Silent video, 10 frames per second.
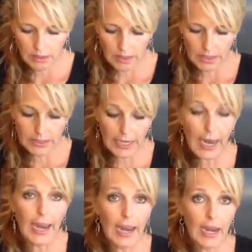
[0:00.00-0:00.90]
And
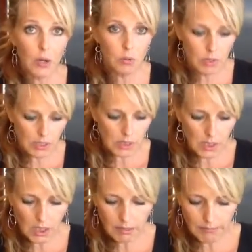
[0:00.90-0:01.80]
yay, who doesn't
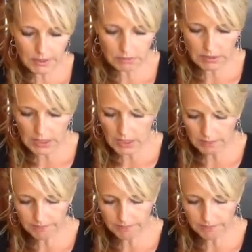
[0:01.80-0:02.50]
love mozzarella?